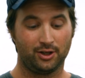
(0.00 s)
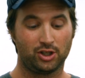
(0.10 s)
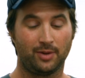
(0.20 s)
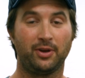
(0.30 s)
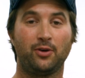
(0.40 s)

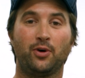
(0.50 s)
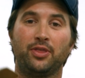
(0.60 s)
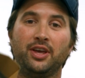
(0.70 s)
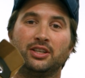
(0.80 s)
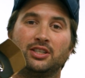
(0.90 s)
shipping with
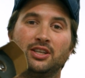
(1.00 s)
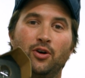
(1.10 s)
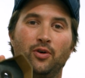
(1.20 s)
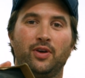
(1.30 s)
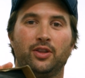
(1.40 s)
this.
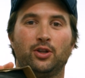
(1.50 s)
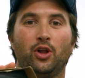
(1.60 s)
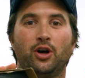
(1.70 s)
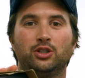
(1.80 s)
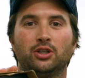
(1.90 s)
We've got the
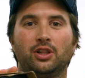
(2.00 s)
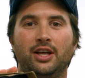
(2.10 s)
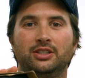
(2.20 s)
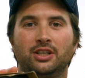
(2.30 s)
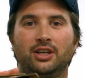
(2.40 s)
larger
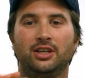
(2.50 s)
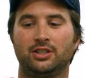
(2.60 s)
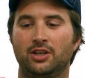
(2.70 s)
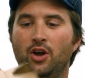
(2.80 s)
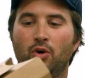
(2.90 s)
lenses.